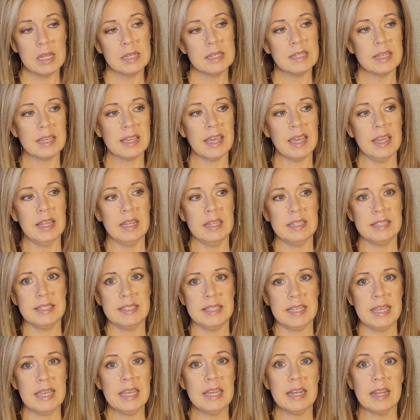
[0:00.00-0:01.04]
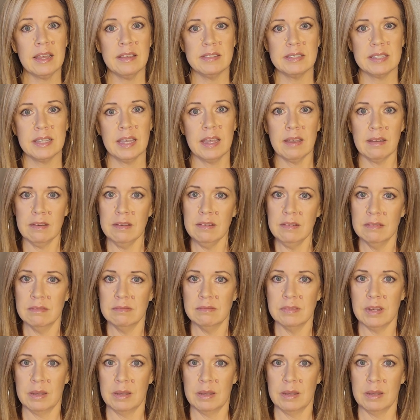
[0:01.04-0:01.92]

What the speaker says: to kind of see, and I was like, oh,